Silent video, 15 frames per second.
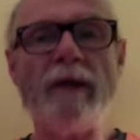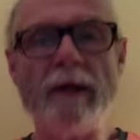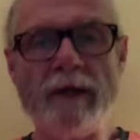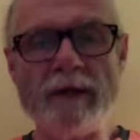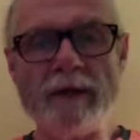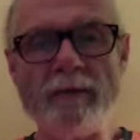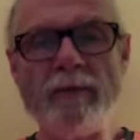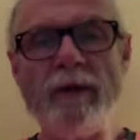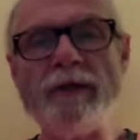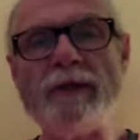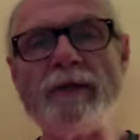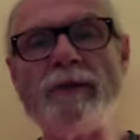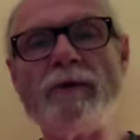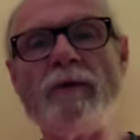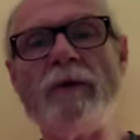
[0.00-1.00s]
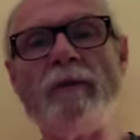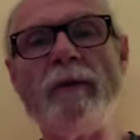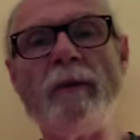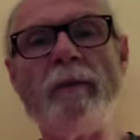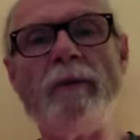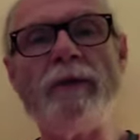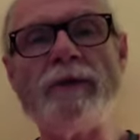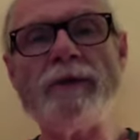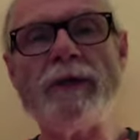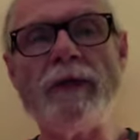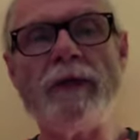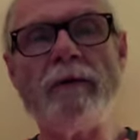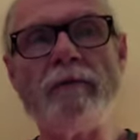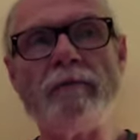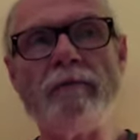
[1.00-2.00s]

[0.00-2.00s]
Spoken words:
it is a place that you're going to be able to stay.